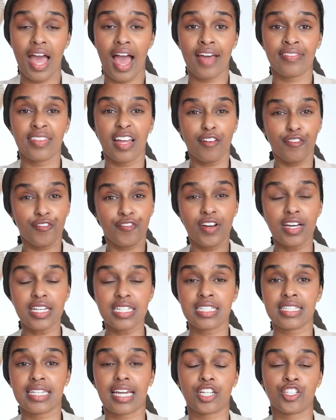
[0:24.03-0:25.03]
and that
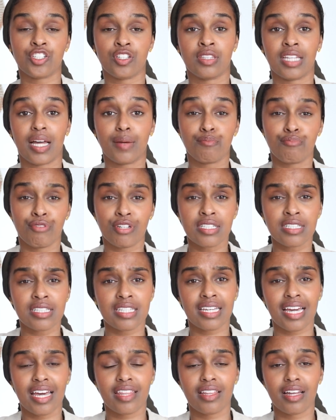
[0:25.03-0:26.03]
first section that brings
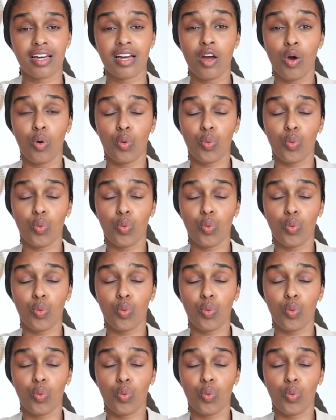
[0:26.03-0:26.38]
together